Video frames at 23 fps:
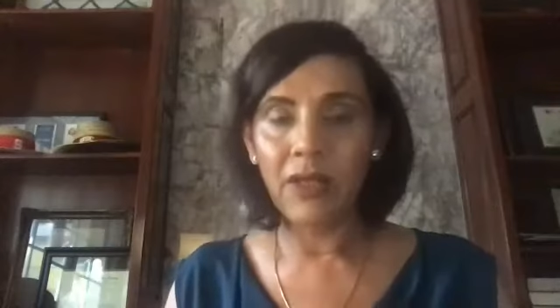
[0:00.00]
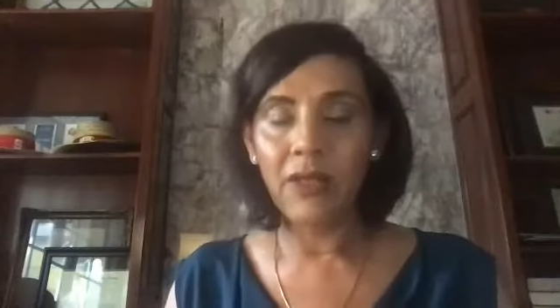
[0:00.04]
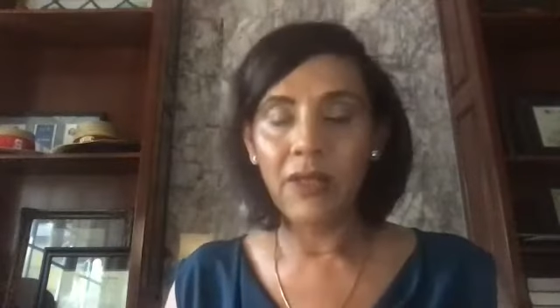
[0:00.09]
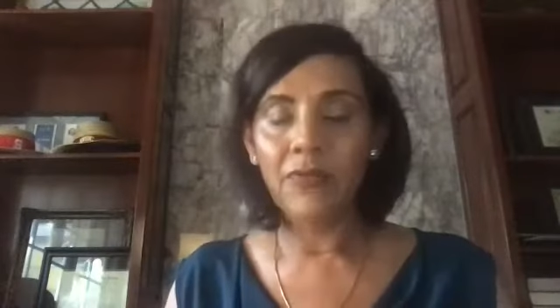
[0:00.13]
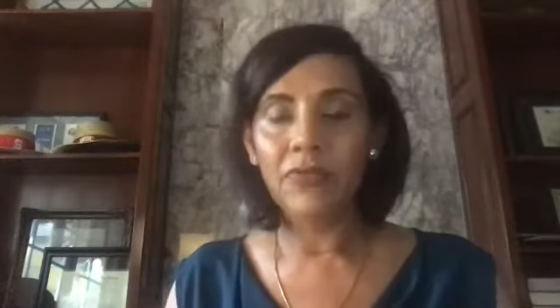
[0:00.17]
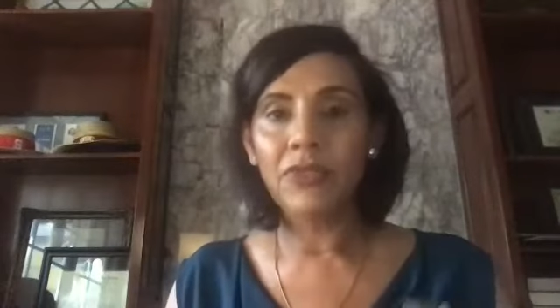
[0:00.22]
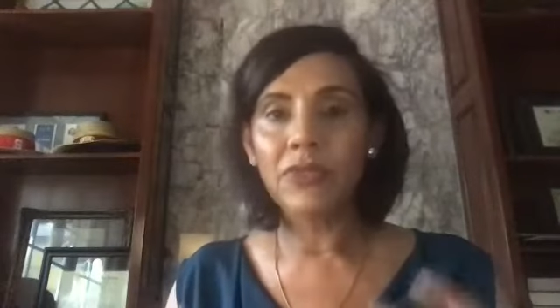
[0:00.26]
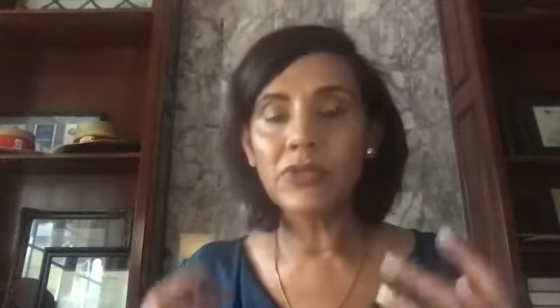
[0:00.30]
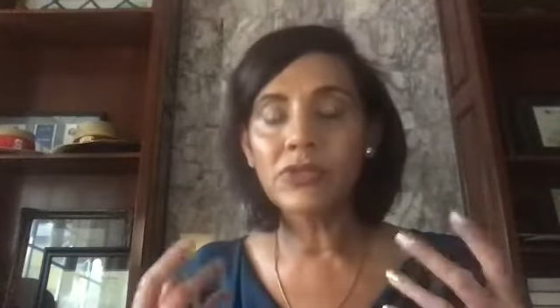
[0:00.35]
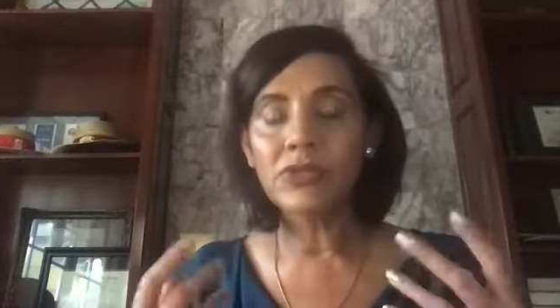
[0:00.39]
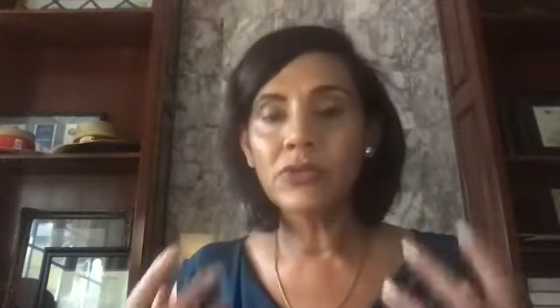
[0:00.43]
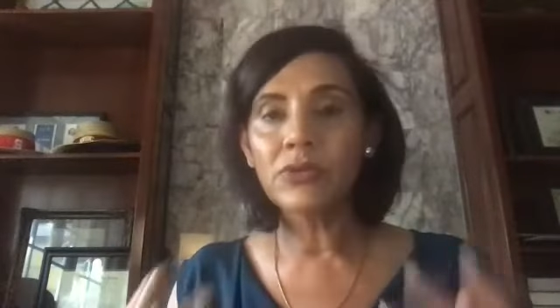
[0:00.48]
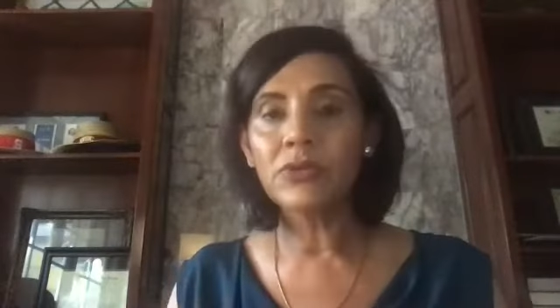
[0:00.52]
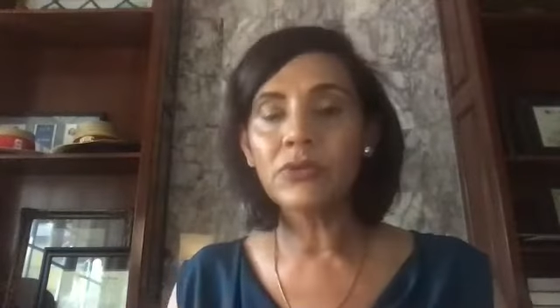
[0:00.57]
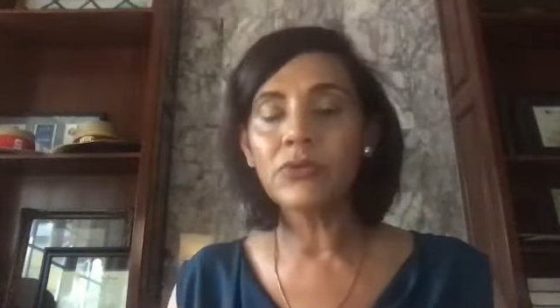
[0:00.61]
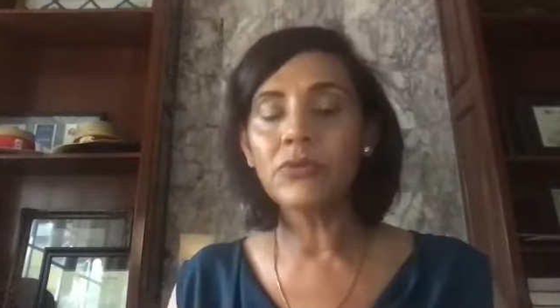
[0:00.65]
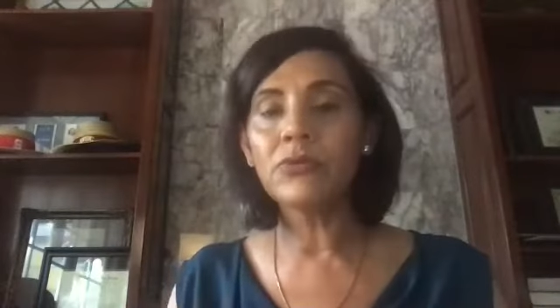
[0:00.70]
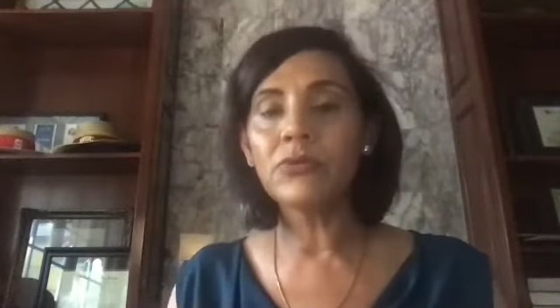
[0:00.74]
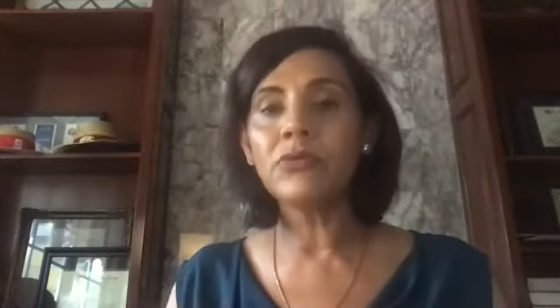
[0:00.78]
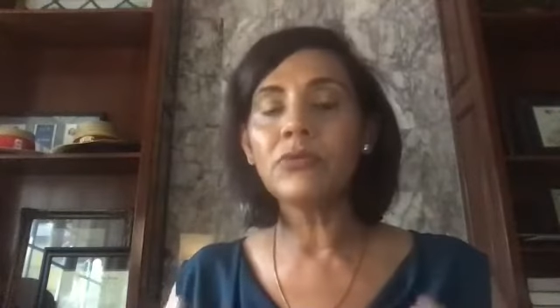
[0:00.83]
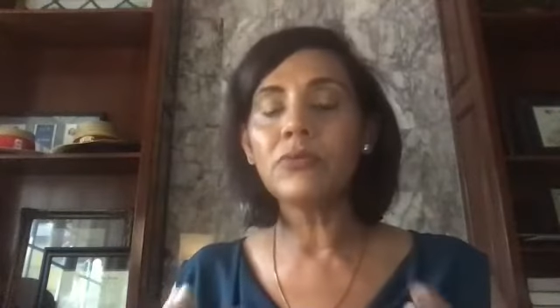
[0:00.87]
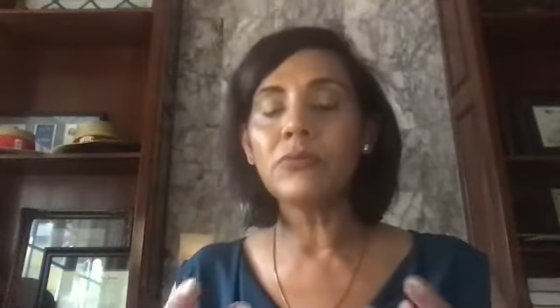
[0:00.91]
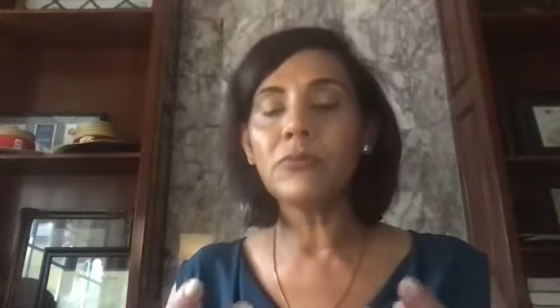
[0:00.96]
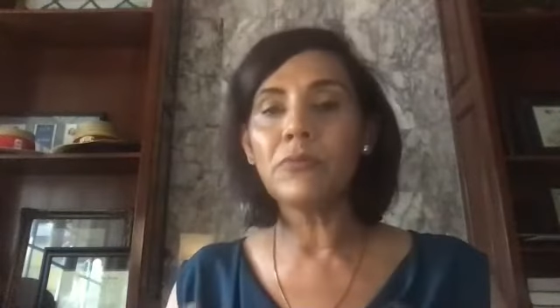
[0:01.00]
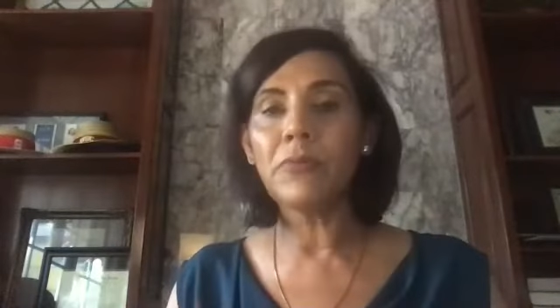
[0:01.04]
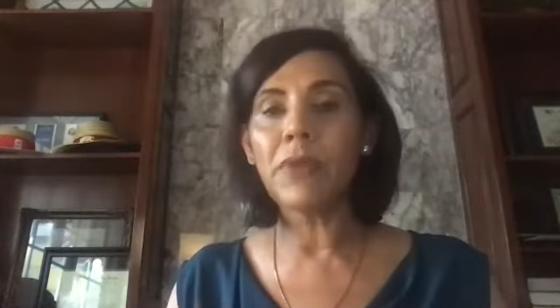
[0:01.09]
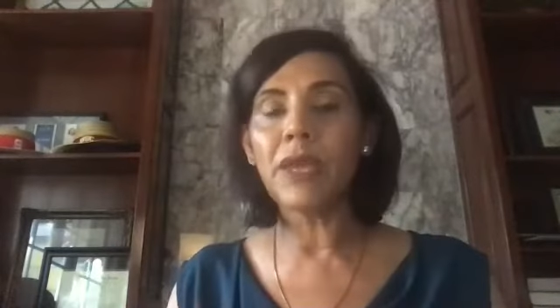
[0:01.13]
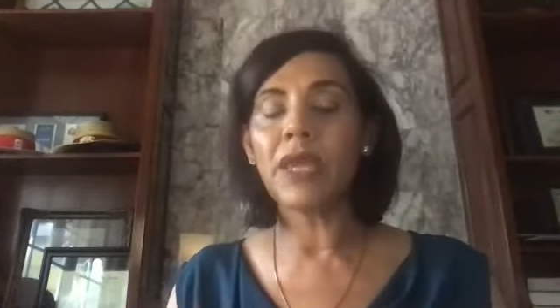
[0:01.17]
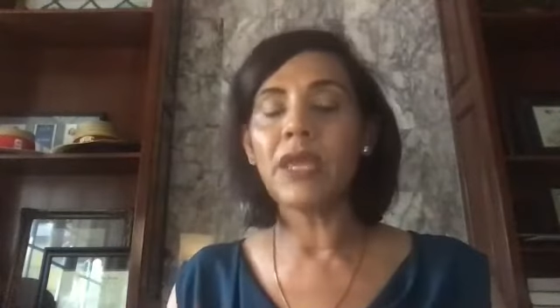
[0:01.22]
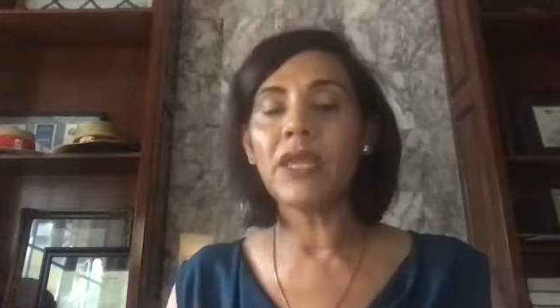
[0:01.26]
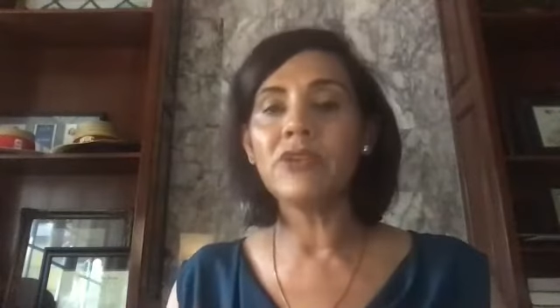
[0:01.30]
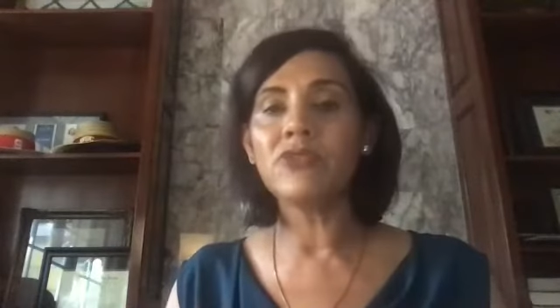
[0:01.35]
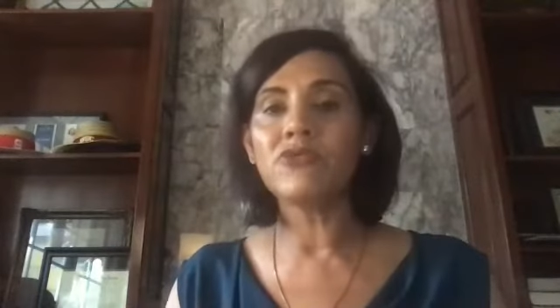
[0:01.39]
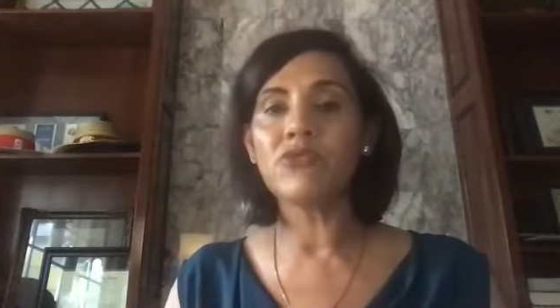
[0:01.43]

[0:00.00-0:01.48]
The two main